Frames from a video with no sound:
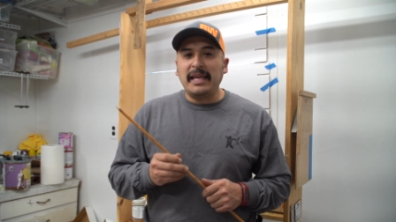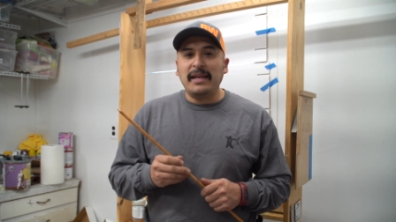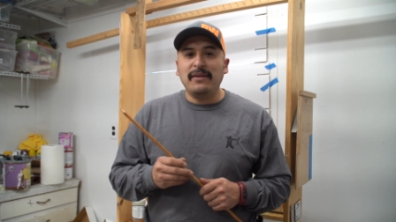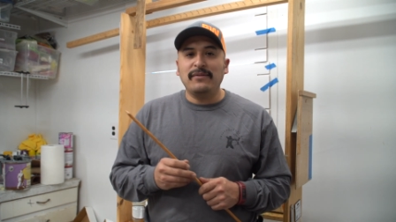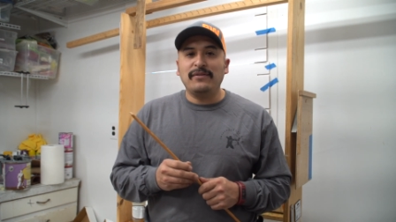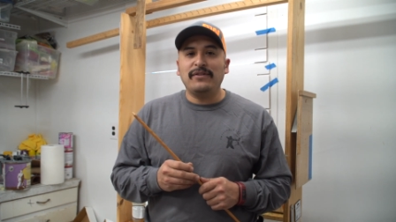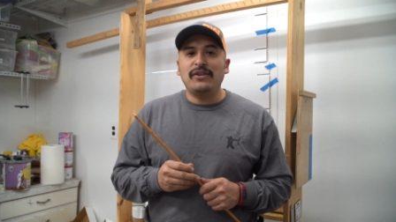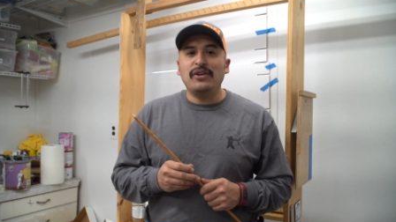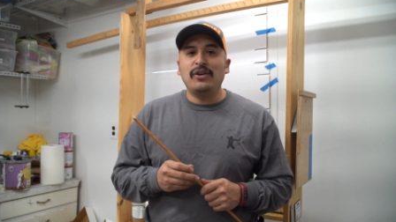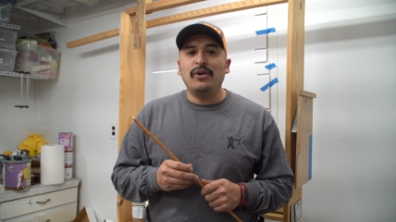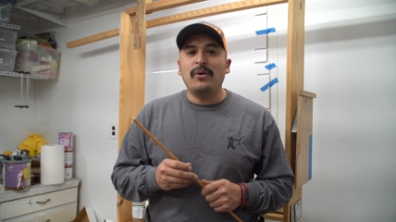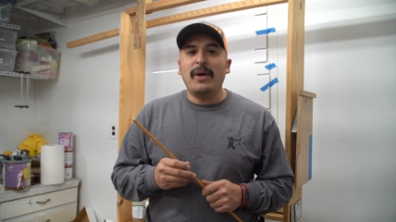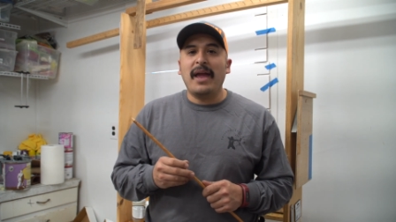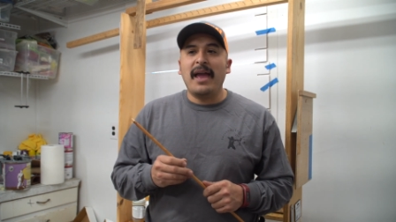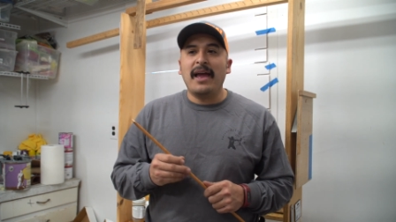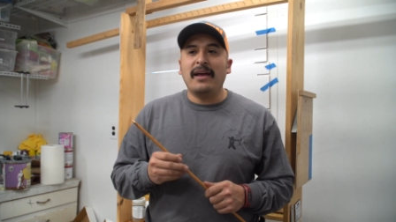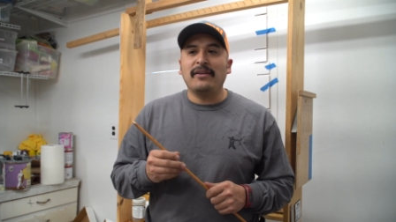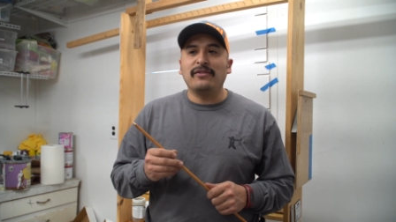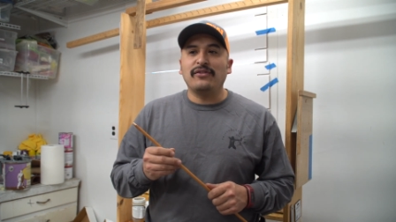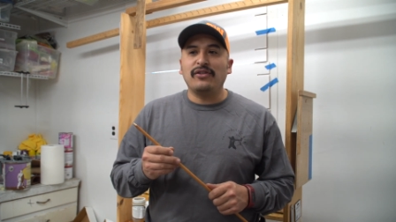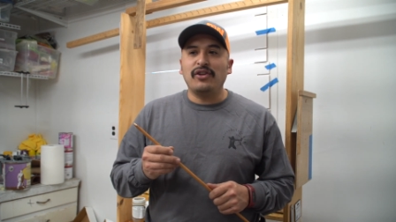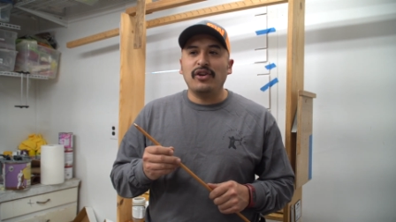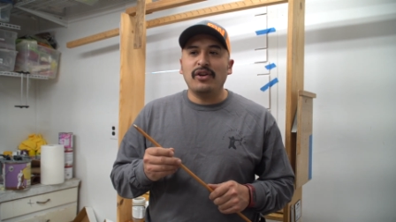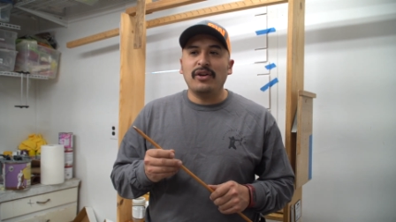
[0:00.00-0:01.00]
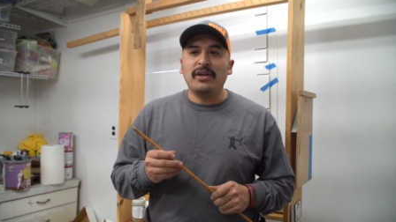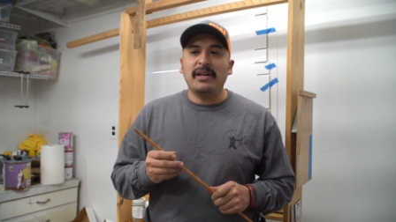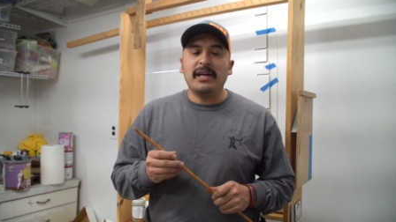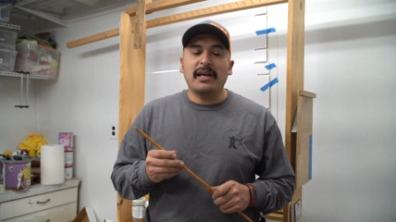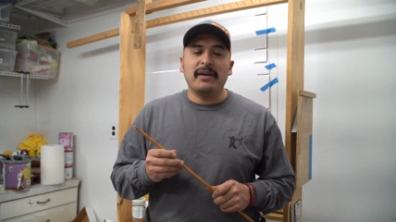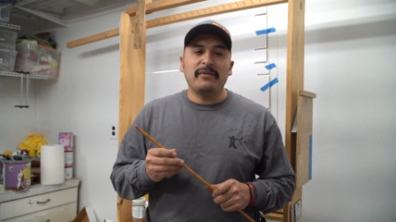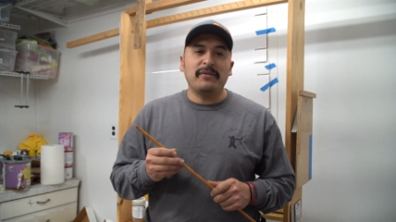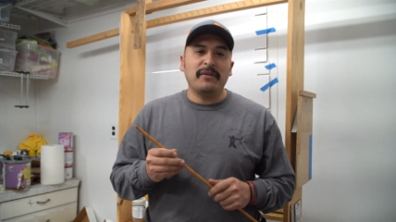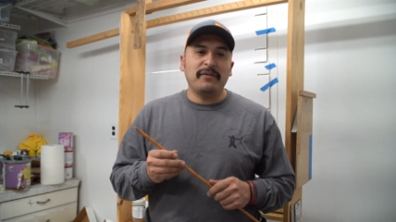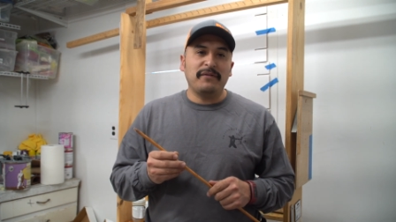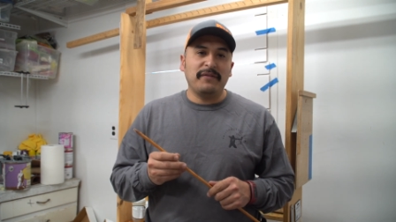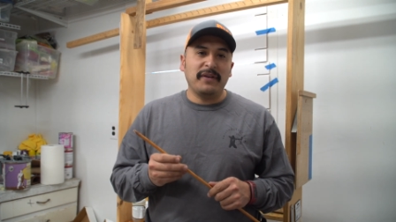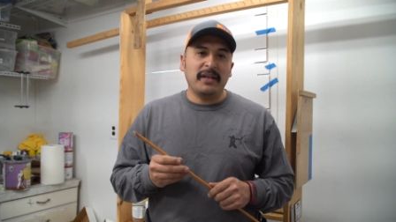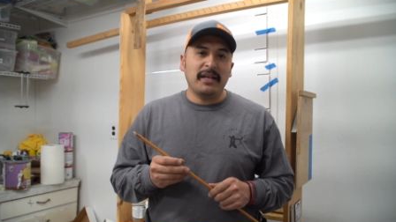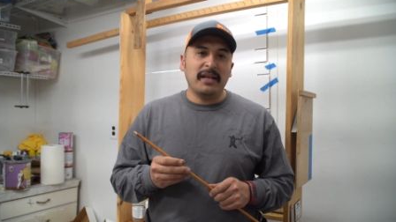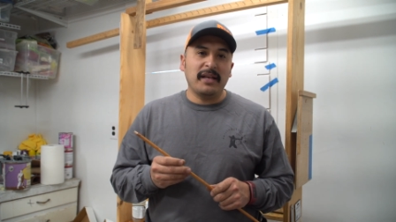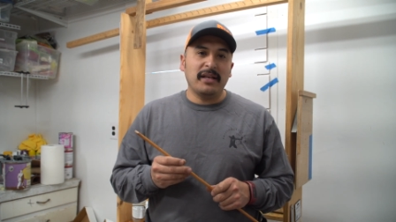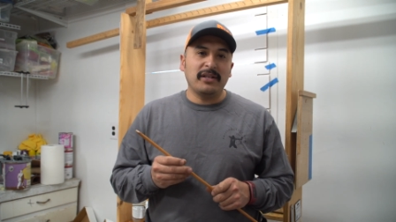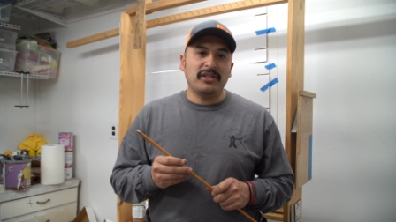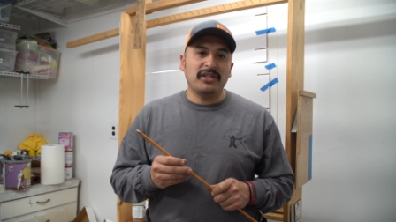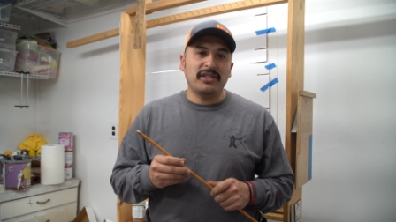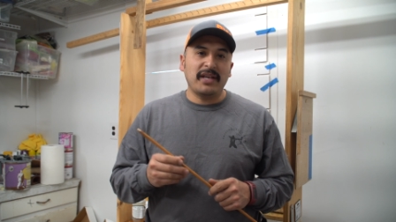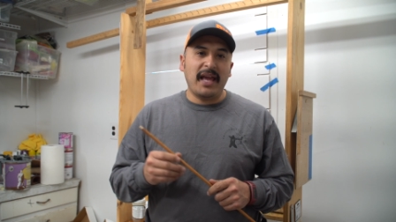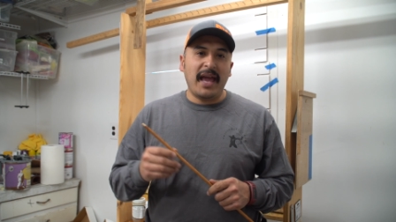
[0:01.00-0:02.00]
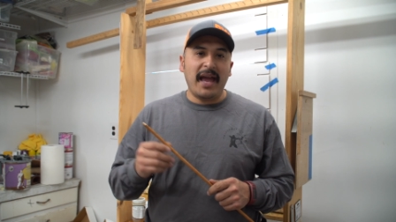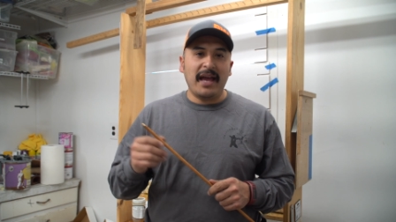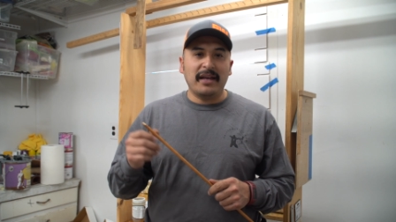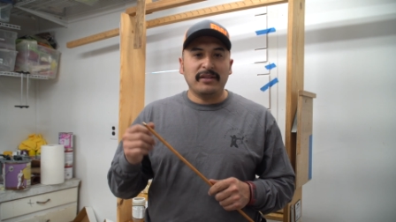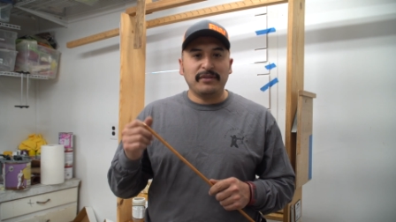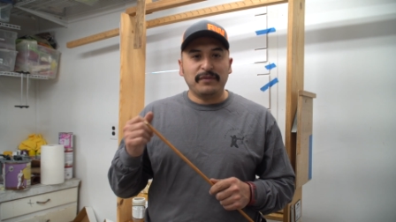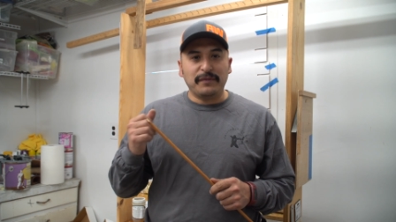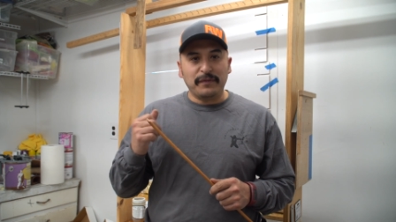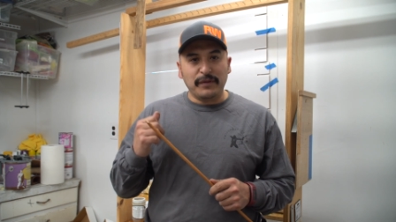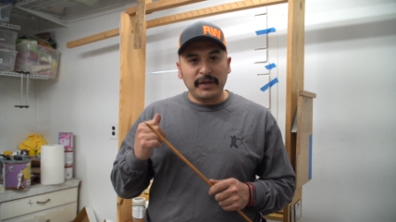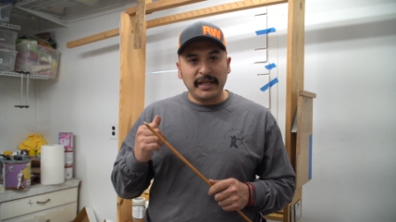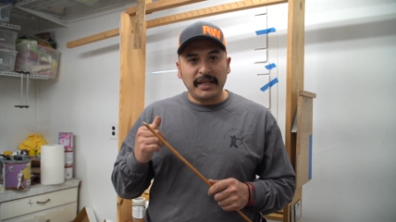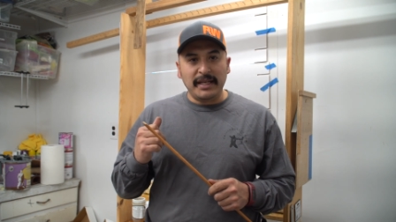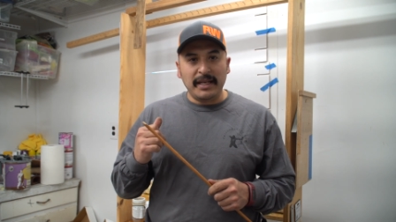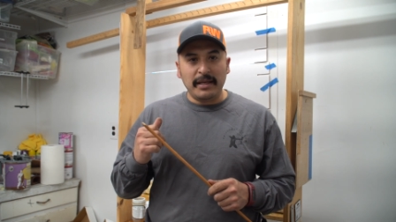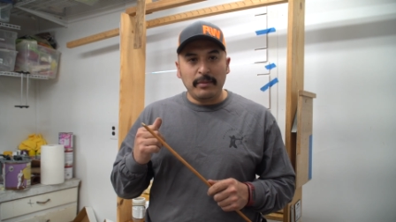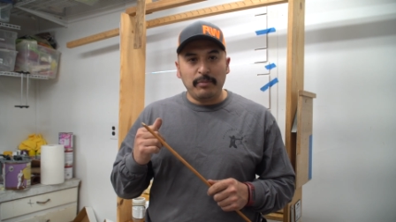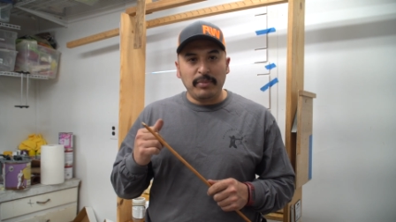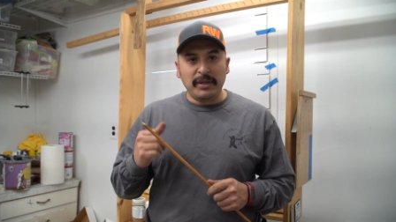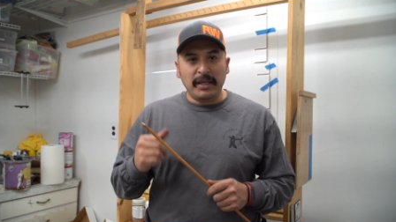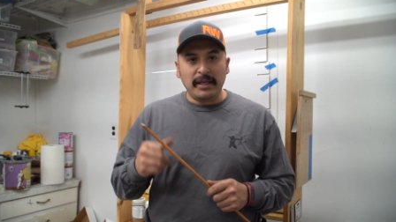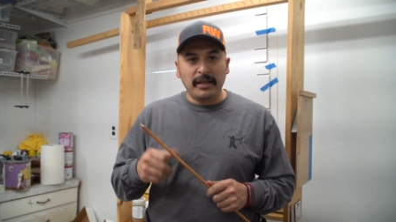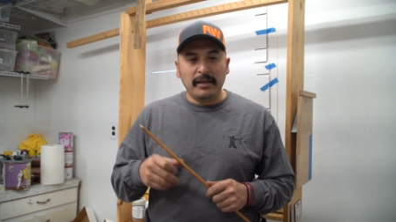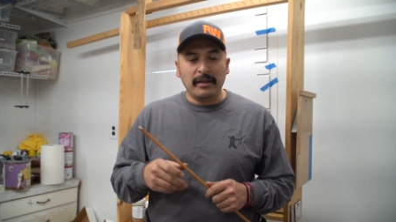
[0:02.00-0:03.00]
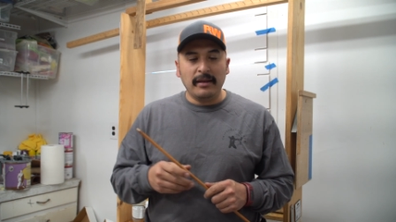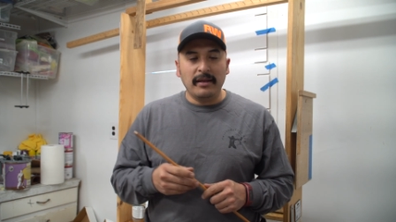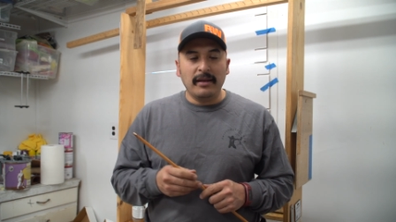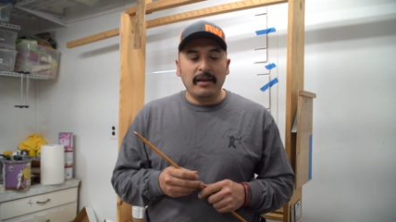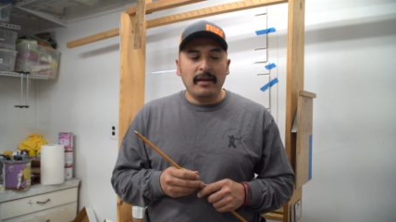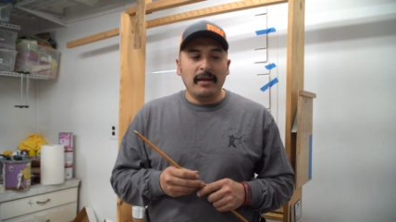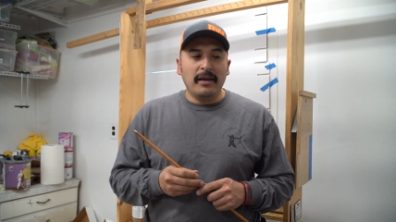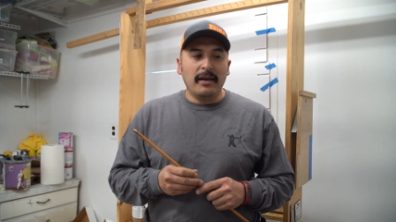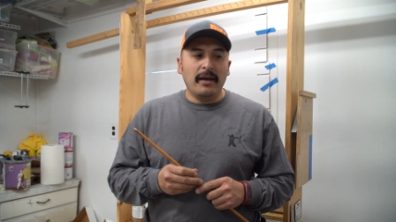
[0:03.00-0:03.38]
gives you as good of a finish as free dipping.